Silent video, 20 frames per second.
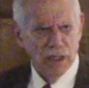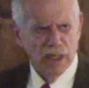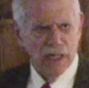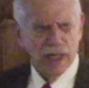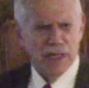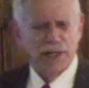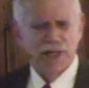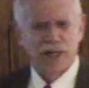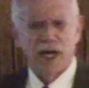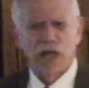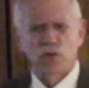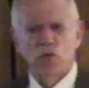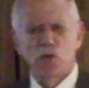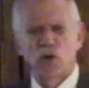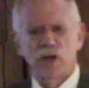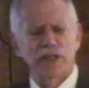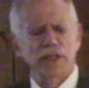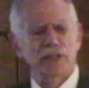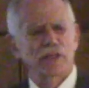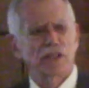and not
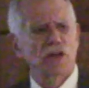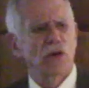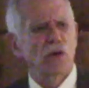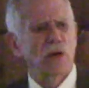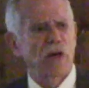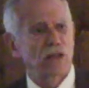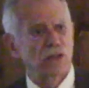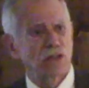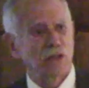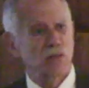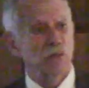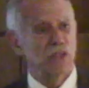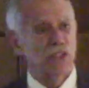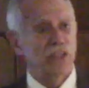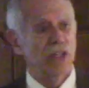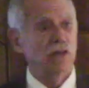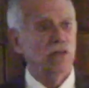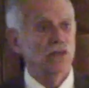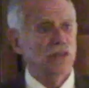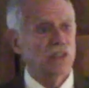wanting to go out
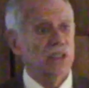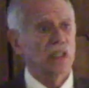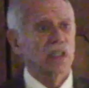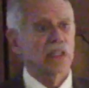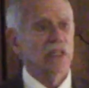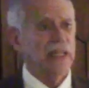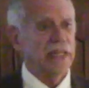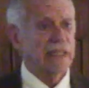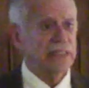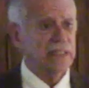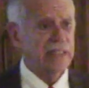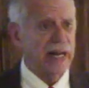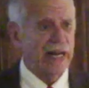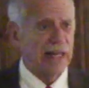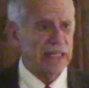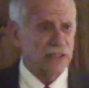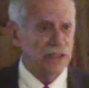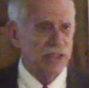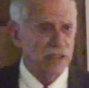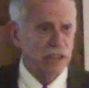themselves and collect
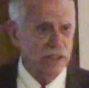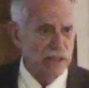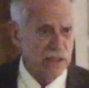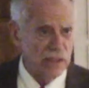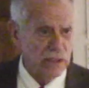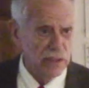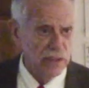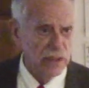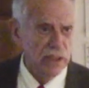taxes.